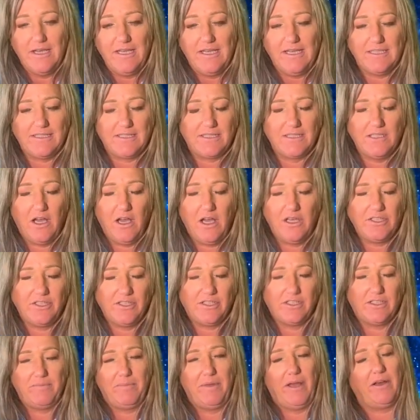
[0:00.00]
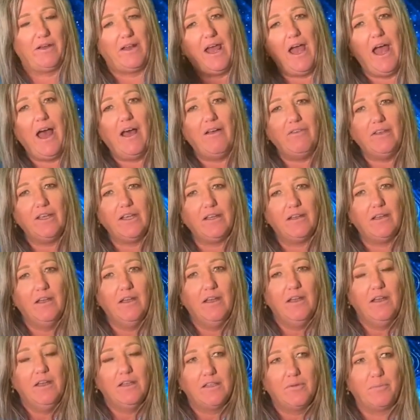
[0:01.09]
It's not just about having the